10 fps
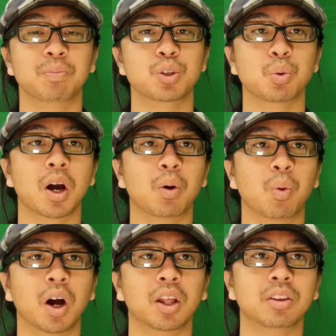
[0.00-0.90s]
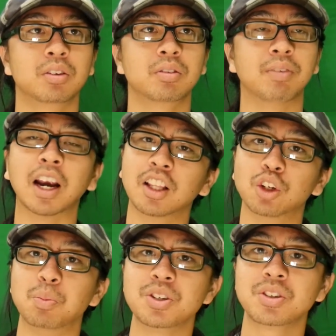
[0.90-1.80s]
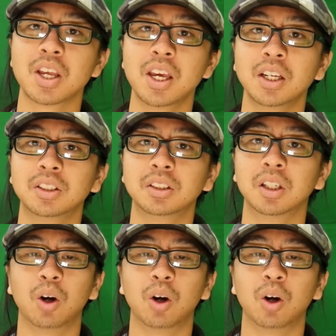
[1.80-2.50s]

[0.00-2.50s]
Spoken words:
Do I want very little mistakes?